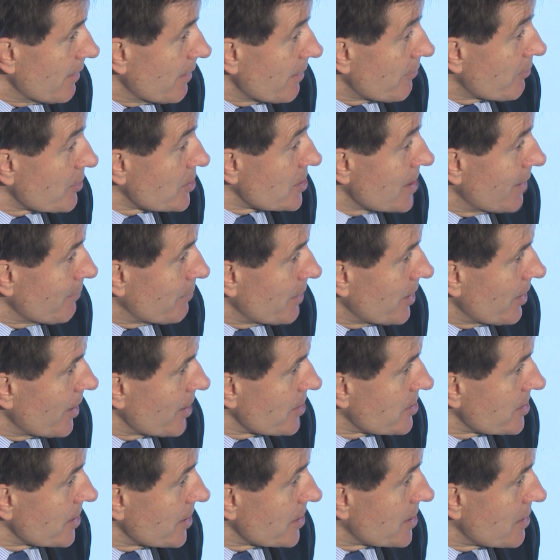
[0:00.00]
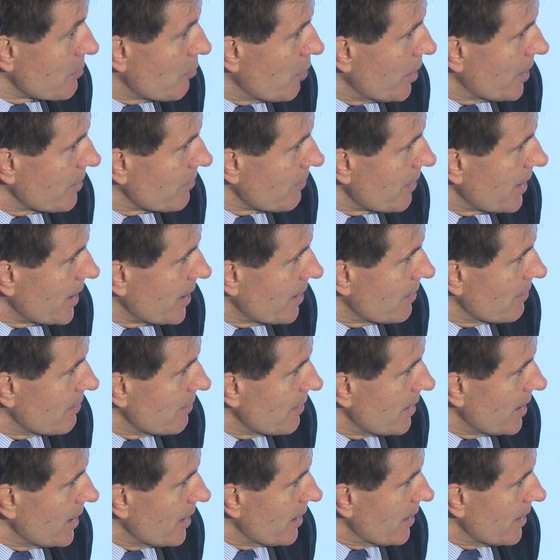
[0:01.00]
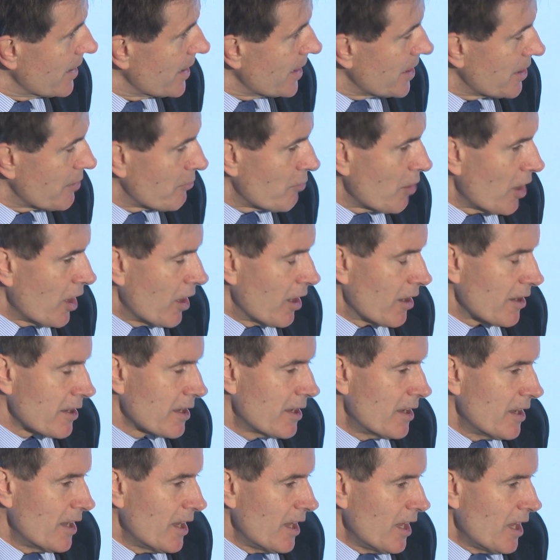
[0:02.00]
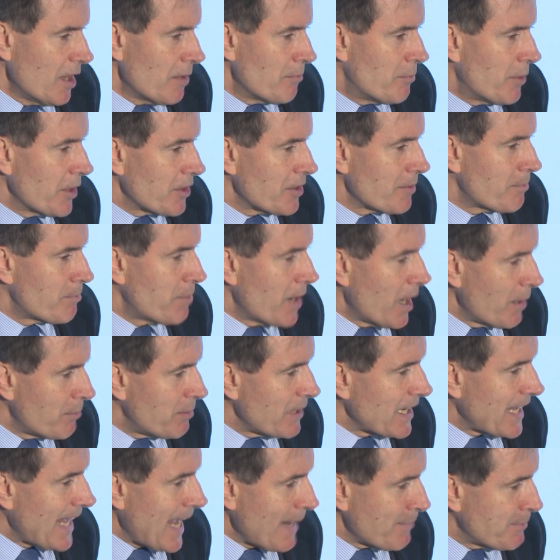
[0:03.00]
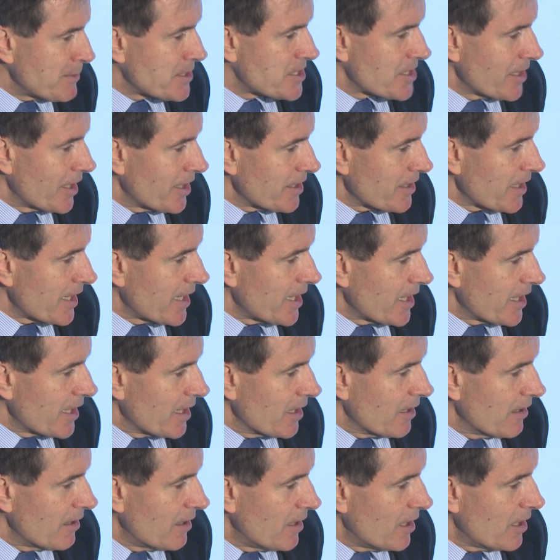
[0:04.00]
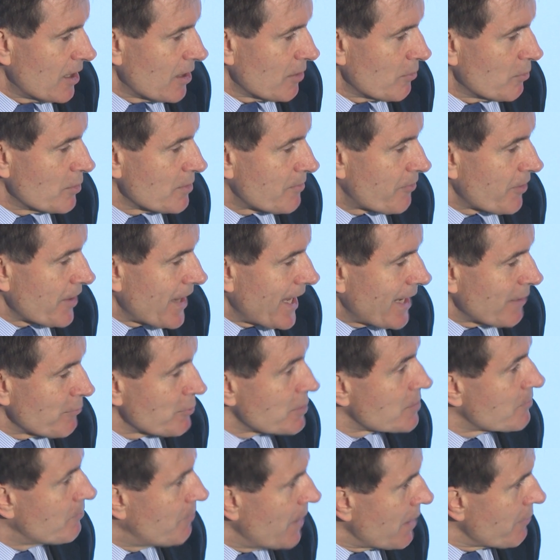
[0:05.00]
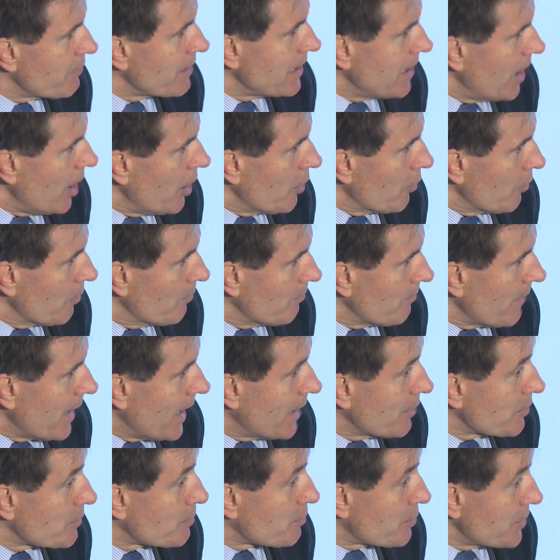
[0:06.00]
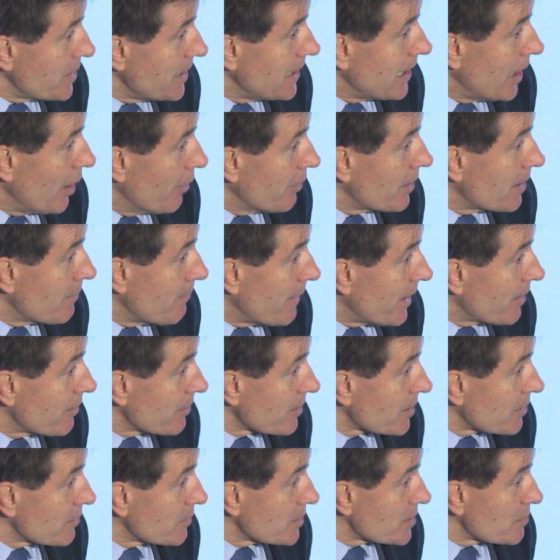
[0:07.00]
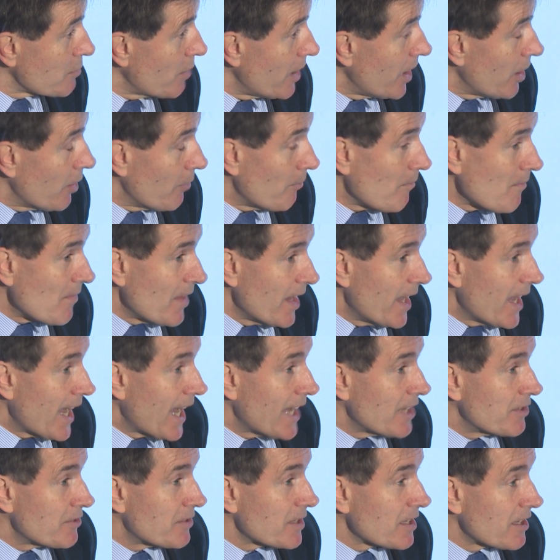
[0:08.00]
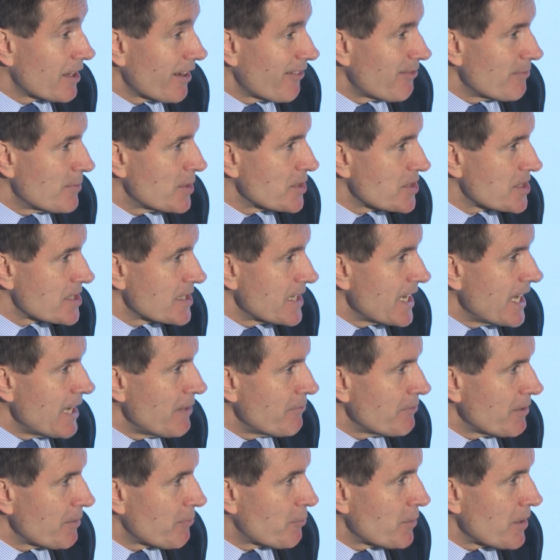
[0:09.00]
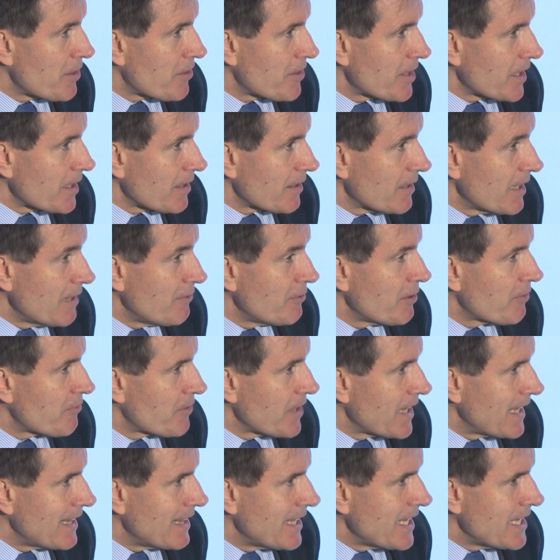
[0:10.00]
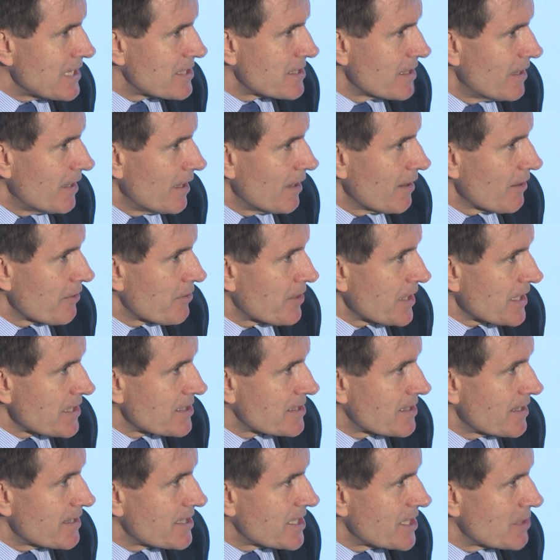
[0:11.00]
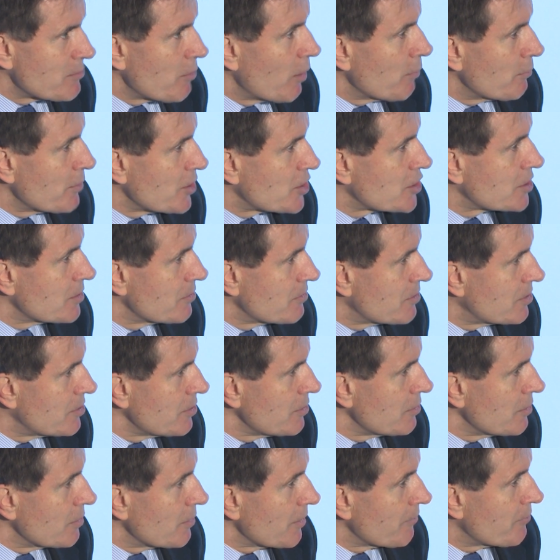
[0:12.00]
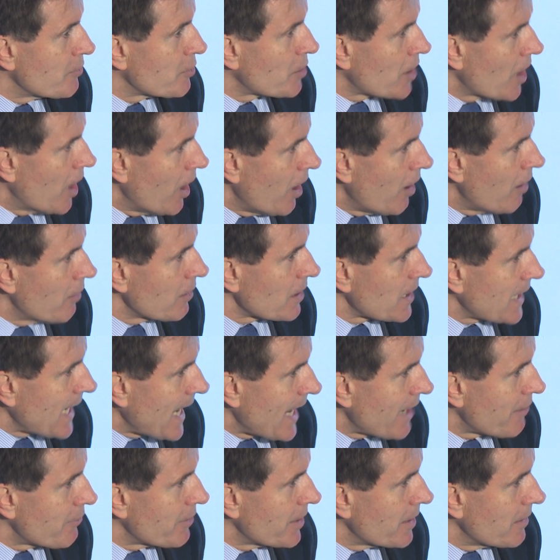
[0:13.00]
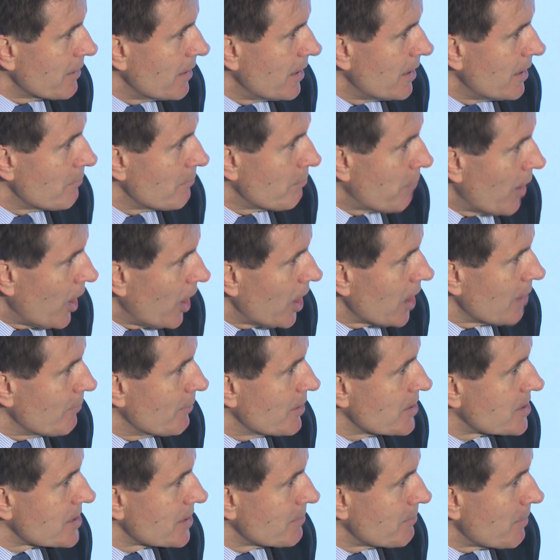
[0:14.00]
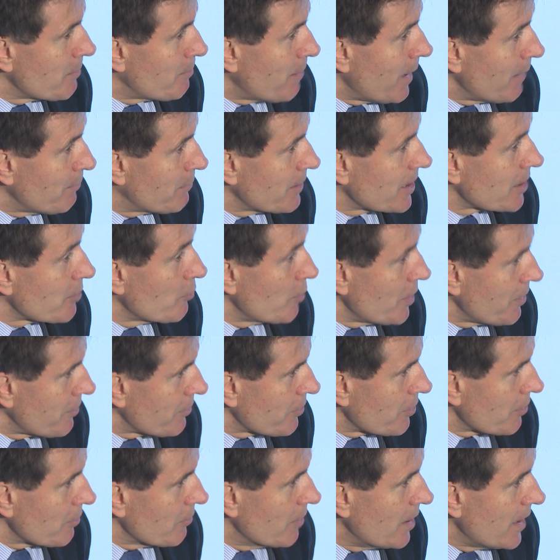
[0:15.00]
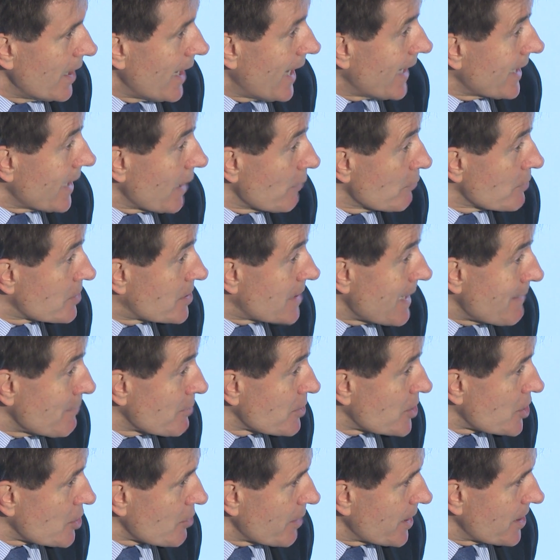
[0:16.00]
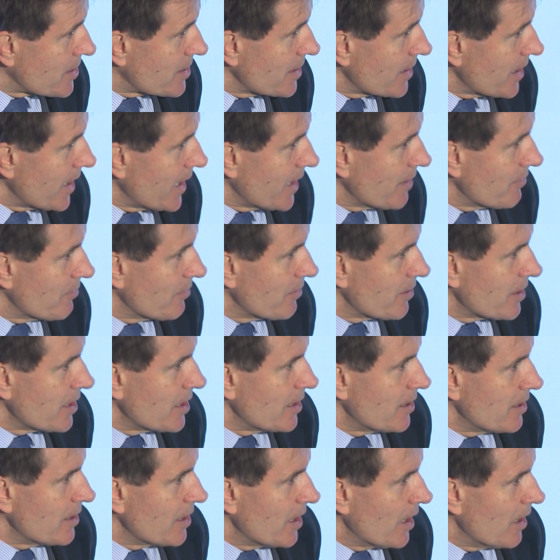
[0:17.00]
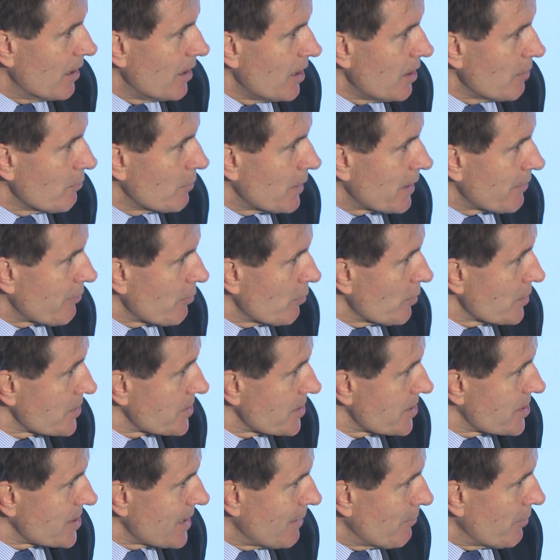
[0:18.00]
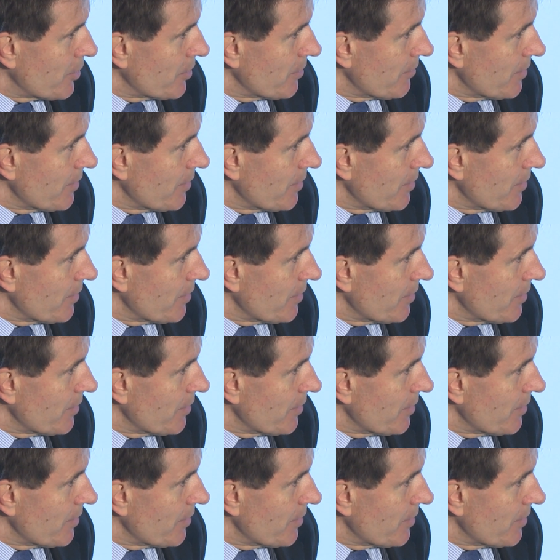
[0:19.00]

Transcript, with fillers: for example, in nineteen ninety-one in, uh, in Iraq. But the public appetite here for that was very low, and it's pretty low in America as well. And governments, even if we think, even if the elite thinks that this is what we should do, if you can't carry Parliament and the public with you, and that was demonstrated in the, uh, whenever it was, the summer of